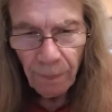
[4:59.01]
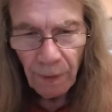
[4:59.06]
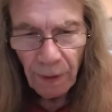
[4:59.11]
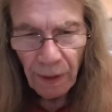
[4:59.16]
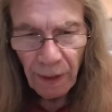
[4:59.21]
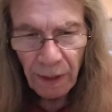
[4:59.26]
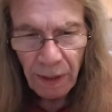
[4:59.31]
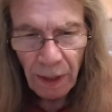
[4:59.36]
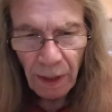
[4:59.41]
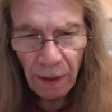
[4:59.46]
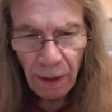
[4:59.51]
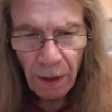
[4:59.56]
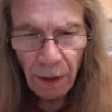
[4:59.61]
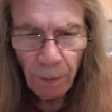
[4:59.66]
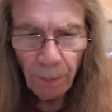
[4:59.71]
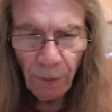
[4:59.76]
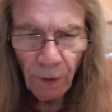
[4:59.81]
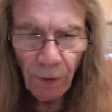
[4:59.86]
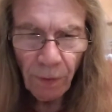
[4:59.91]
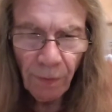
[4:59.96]
It is the
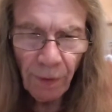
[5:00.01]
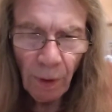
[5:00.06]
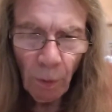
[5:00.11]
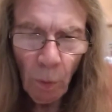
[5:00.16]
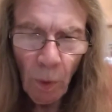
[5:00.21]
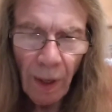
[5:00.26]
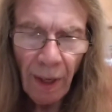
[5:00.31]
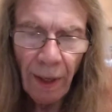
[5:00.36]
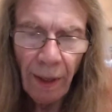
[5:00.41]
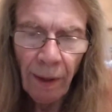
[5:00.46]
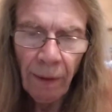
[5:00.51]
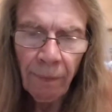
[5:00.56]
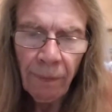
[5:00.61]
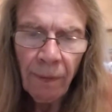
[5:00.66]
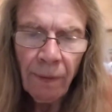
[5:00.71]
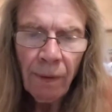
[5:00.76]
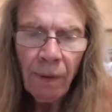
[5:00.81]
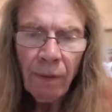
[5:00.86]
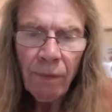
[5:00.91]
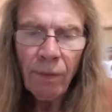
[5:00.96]
moving away
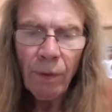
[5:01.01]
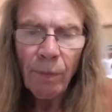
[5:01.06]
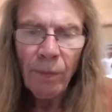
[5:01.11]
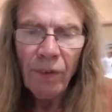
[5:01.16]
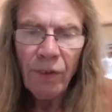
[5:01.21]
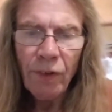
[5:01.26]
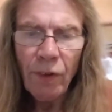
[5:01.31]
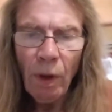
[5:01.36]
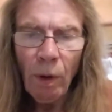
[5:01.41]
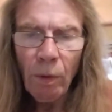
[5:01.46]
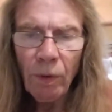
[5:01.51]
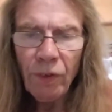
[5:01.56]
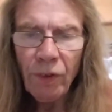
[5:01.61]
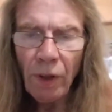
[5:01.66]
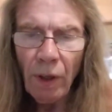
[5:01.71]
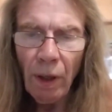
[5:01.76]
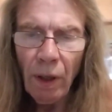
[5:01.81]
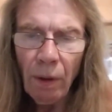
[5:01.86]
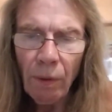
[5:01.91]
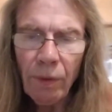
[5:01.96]
from the soul
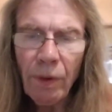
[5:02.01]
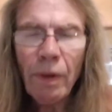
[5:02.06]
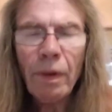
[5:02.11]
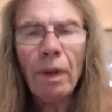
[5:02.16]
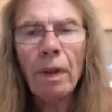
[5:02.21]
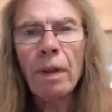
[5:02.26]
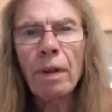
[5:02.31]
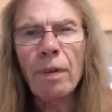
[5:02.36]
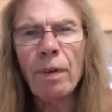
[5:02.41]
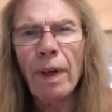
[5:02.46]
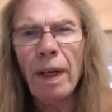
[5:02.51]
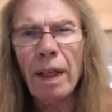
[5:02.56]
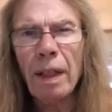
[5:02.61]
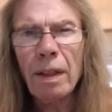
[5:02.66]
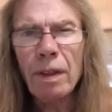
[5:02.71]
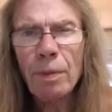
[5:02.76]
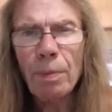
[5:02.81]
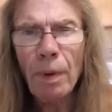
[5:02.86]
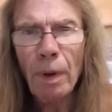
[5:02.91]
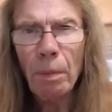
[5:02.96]
child that
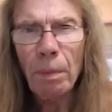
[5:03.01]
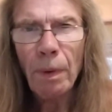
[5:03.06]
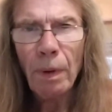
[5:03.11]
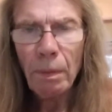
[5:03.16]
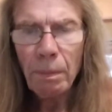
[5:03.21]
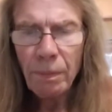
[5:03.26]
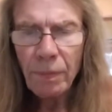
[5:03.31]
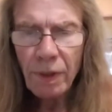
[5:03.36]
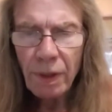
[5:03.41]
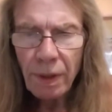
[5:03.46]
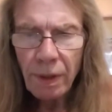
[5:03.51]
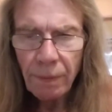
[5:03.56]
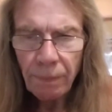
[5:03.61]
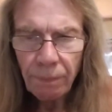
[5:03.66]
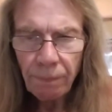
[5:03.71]
creates problems.